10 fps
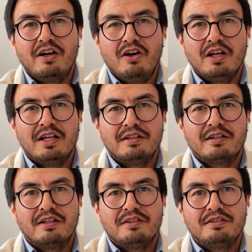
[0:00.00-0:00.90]
all other
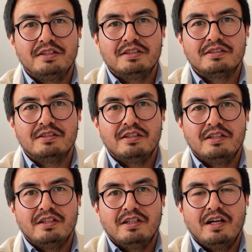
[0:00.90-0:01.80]
countries,
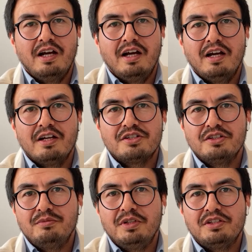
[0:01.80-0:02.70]

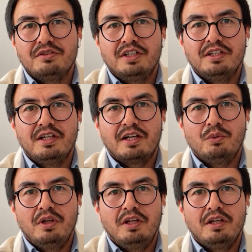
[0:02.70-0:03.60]
should be treated
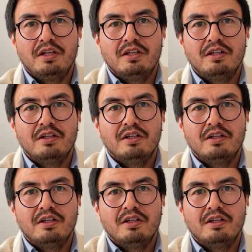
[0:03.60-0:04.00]
equally.